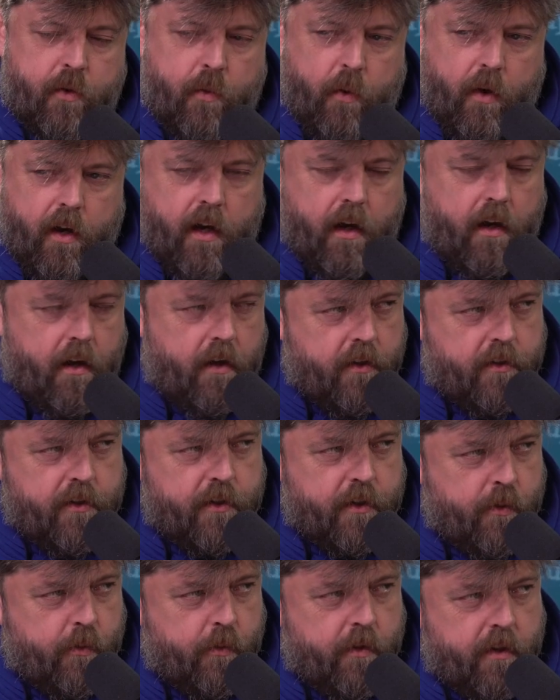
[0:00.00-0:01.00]
quite hard
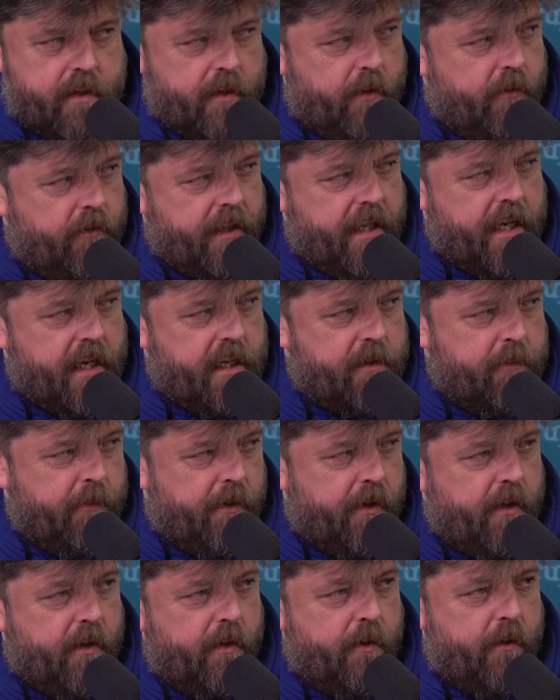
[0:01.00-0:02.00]
to call yourself an
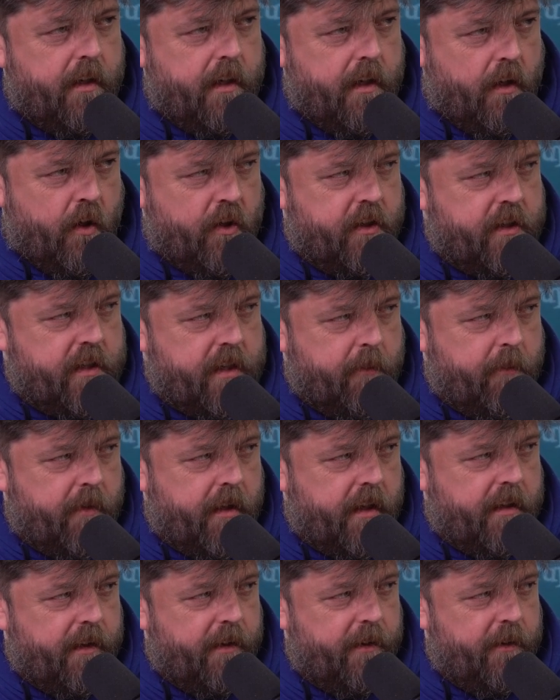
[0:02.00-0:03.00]
expert on
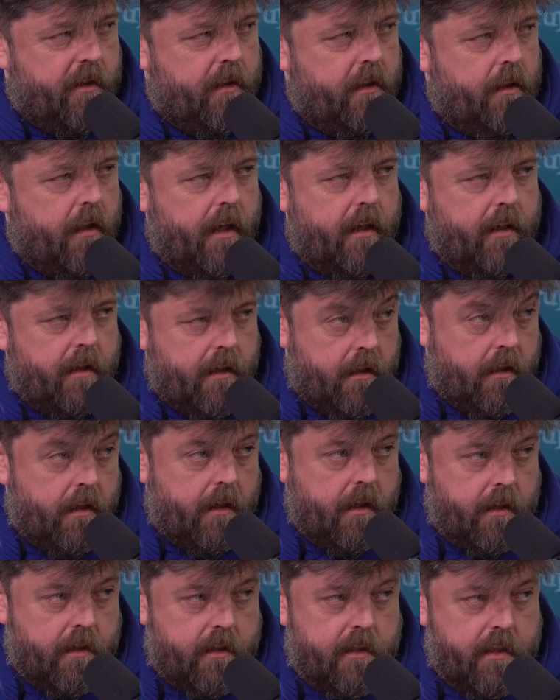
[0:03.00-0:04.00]
something, though. Like, and I
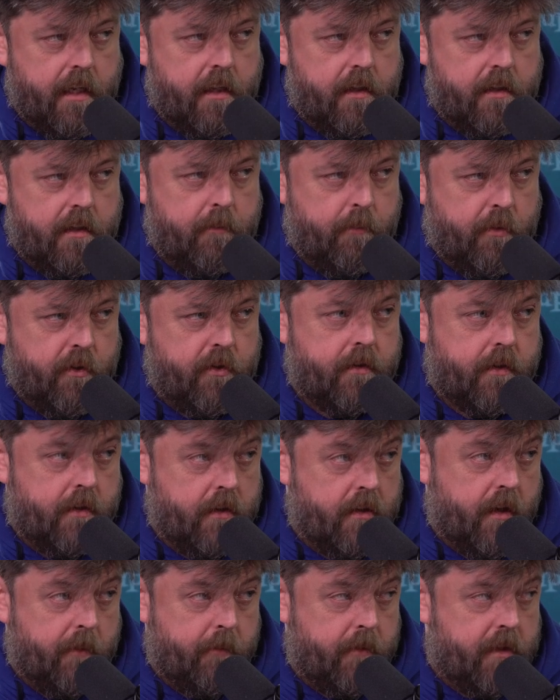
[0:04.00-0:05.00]
understand it's impossible,
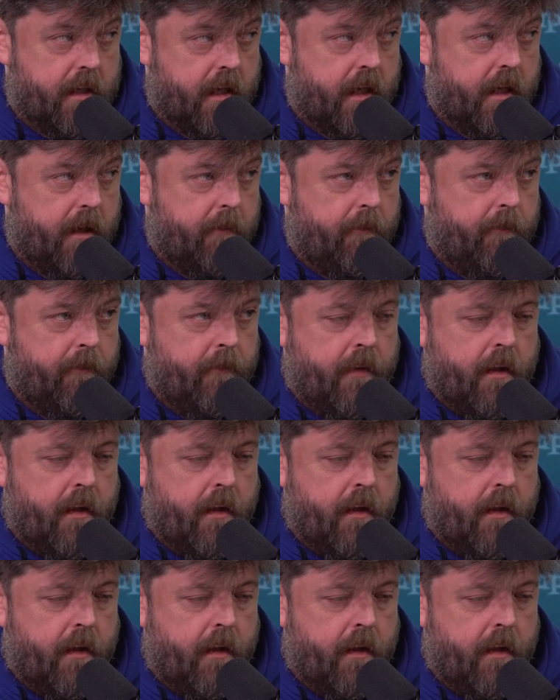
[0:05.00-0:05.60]
because I'm the same.